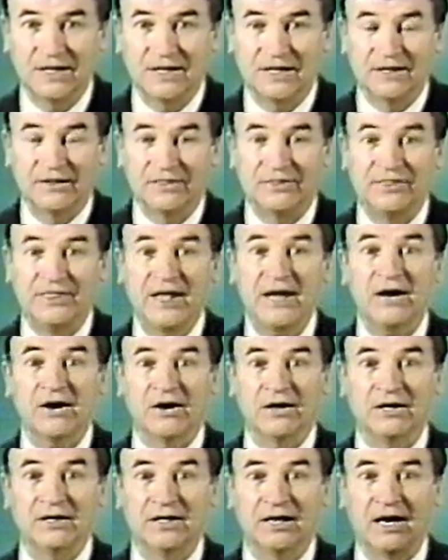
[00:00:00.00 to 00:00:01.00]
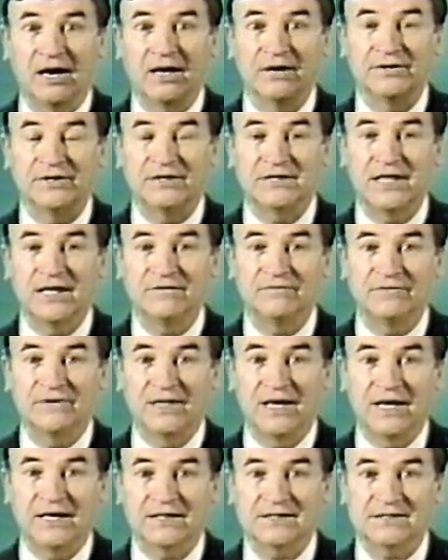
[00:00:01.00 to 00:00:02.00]
There are the 10
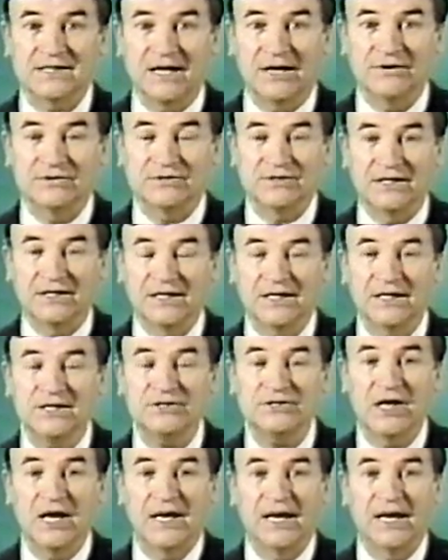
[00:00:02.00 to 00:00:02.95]
phonetic sounds in English,